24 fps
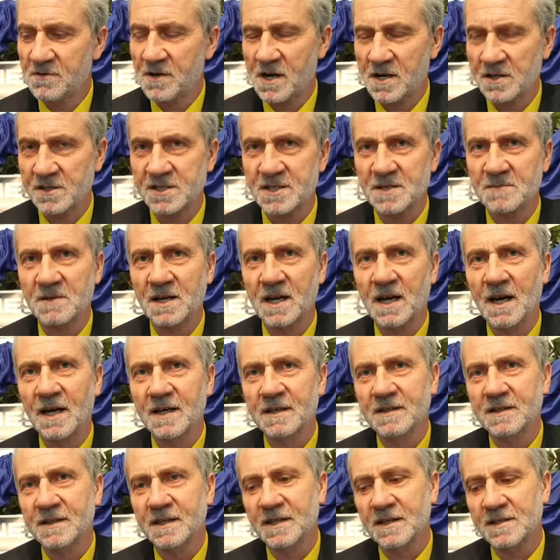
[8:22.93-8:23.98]
Handsome guy,
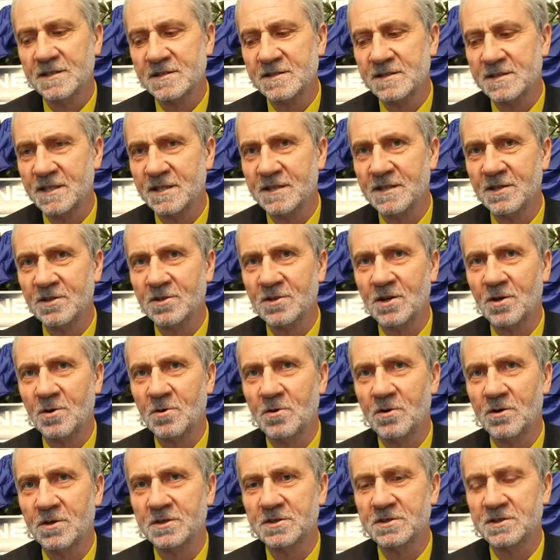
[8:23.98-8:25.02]
he is sitting on a
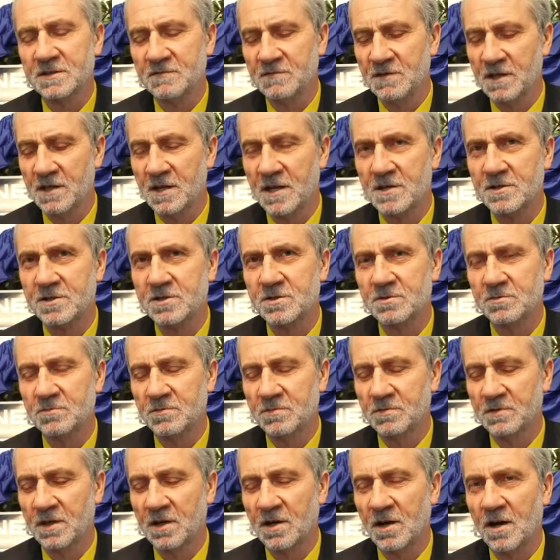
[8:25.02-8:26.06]
horse with lasso,
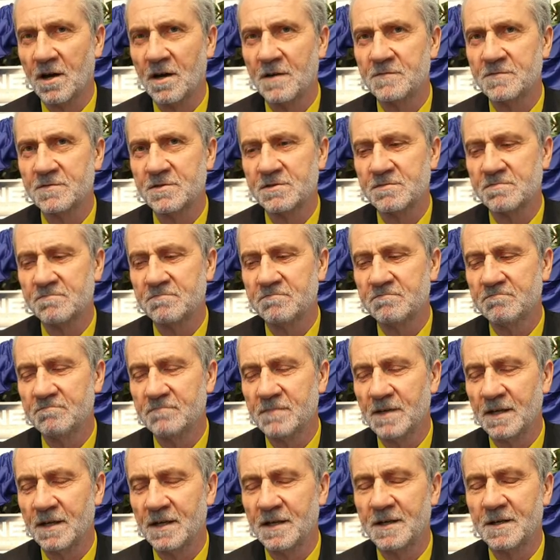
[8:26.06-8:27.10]
gloves,
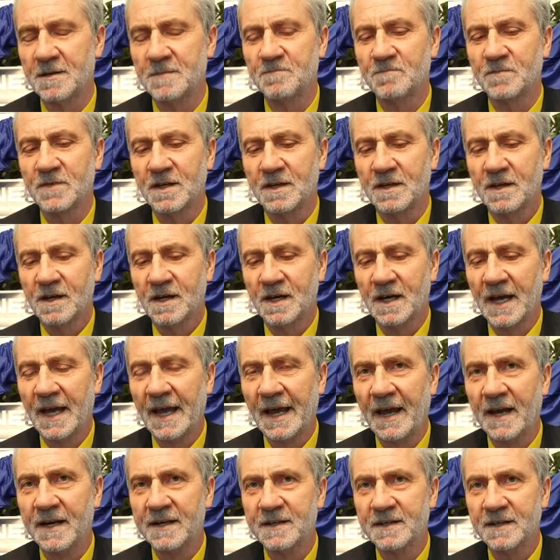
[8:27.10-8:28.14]

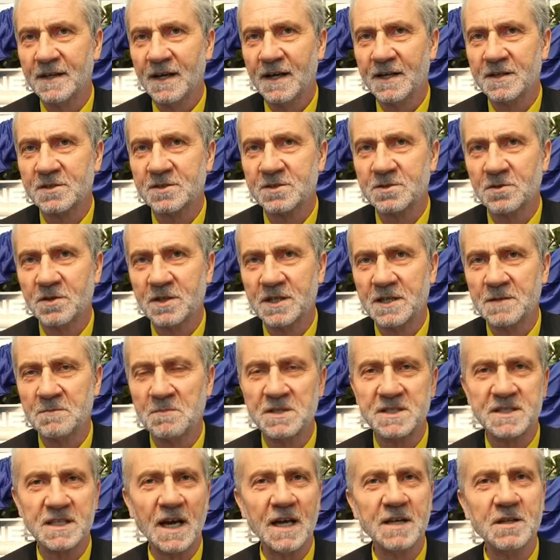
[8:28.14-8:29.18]
head, and so on. And
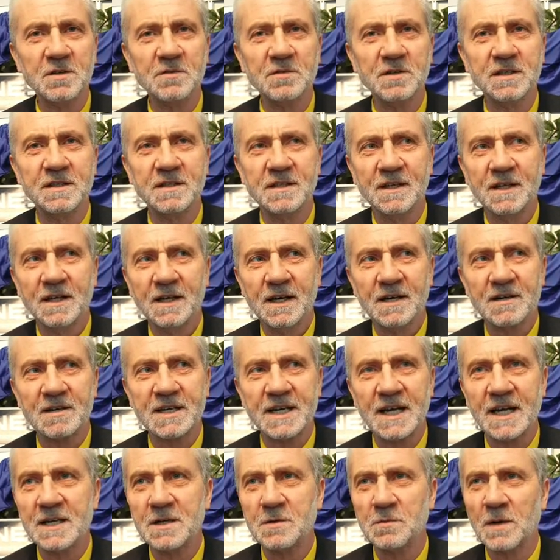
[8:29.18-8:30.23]
beside of it,
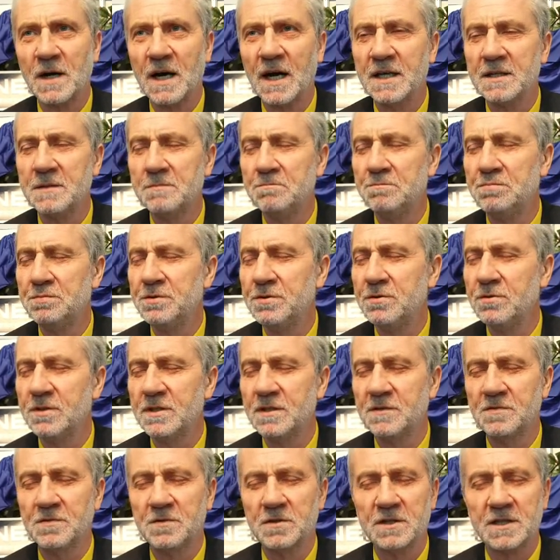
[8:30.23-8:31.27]
red, white,
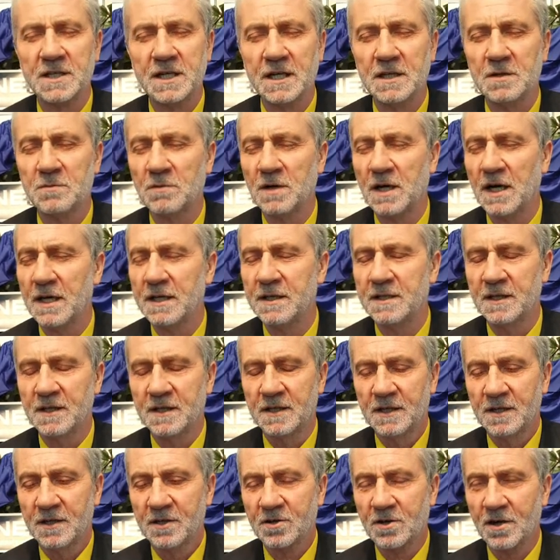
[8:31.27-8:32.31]
beautiful red, white
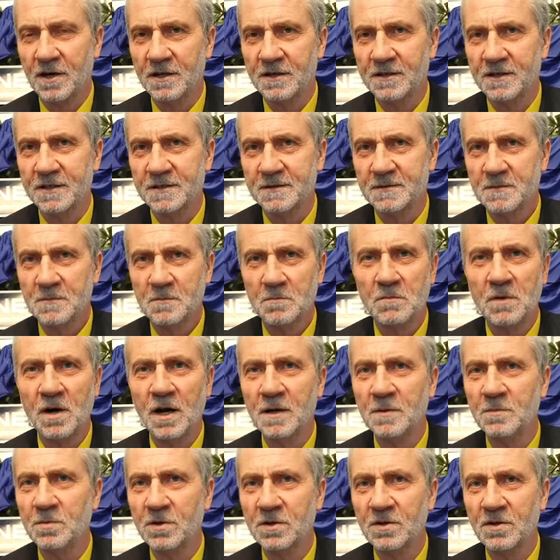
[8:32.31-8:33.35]
color,
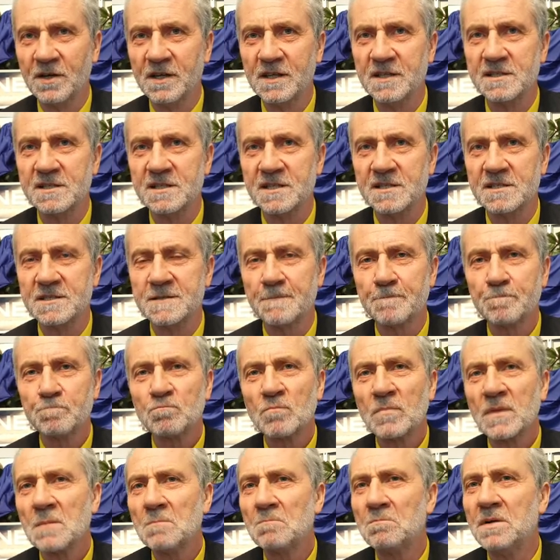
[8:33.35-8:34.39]
Marlboro. It says,
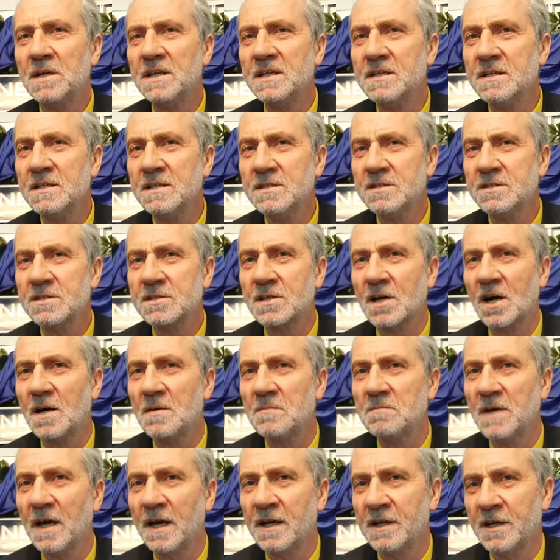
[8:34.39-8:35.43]
"Please
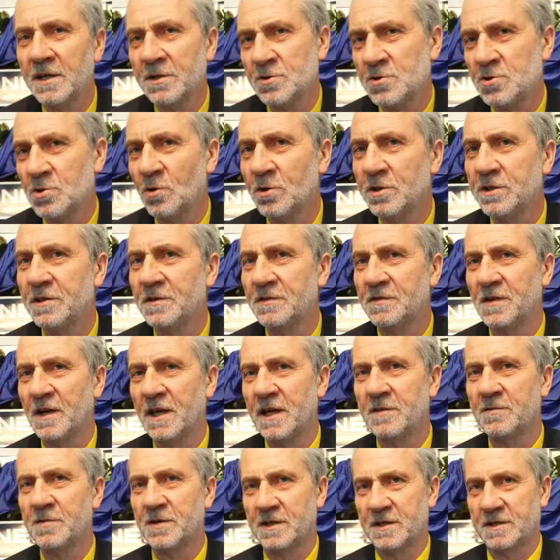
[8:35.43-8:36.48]
come and enjoy the
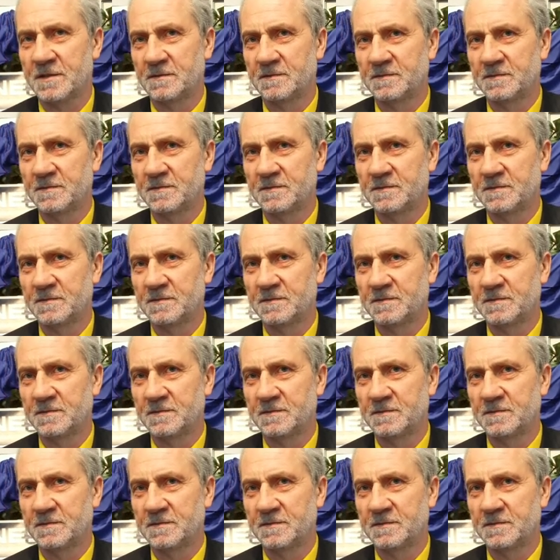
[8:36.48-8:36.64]
flavor."